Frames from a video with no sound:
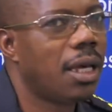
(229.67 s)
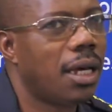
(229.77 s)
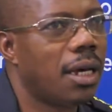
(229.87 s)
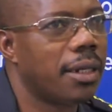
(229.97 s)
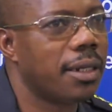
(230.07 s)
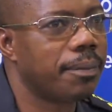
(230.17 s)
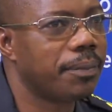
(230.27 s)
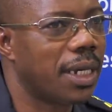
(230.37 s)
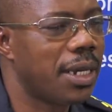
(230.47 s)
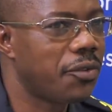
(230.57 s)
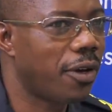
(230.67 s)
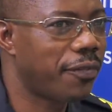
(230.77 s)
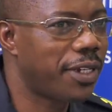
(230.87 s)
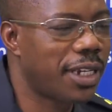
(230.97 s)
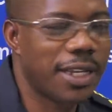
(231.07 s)
And as you have
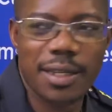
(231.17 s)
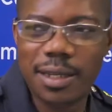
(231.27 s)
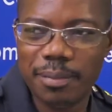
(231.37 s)
said,